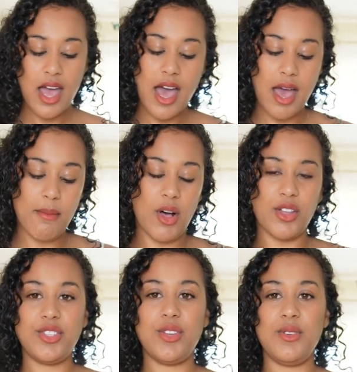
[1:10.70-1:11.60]
I'm
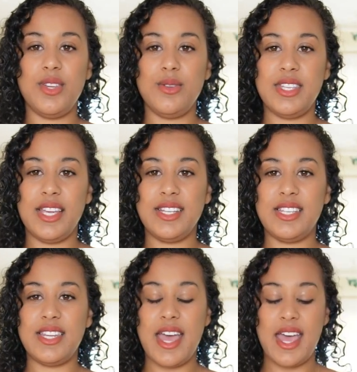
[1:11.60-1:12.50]
also using
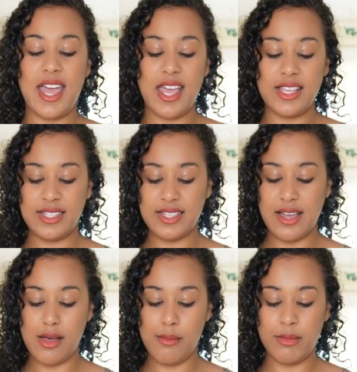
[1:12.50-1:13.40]
today
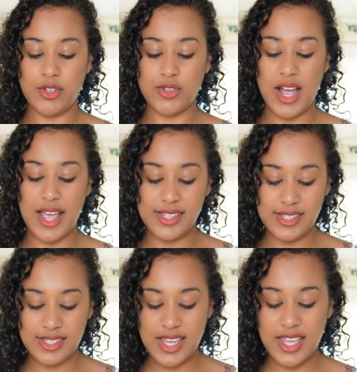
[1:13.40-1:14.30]
some dried
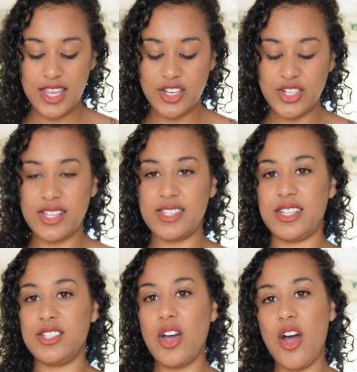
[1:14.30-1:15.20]
sage and
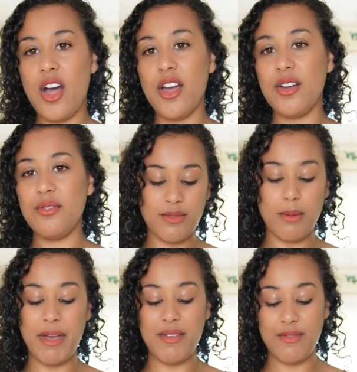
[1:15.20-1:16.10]
za'atar
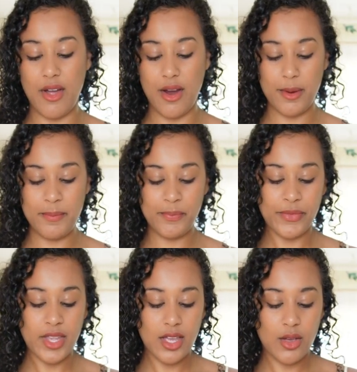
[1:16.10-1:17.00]
from my farm,
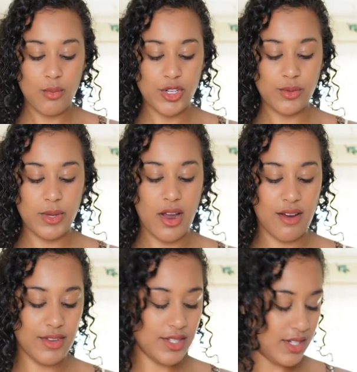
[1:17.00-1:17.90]
which we
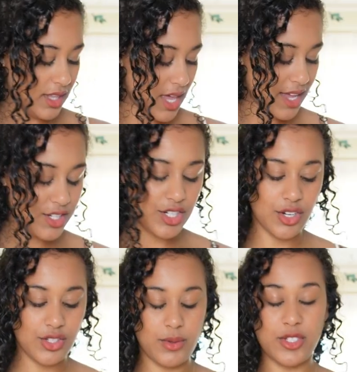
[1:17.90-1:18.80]
harvested last
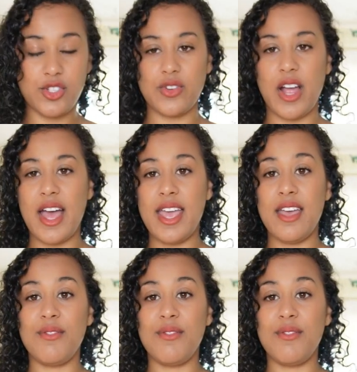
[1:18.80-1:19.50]
year, so it's dry.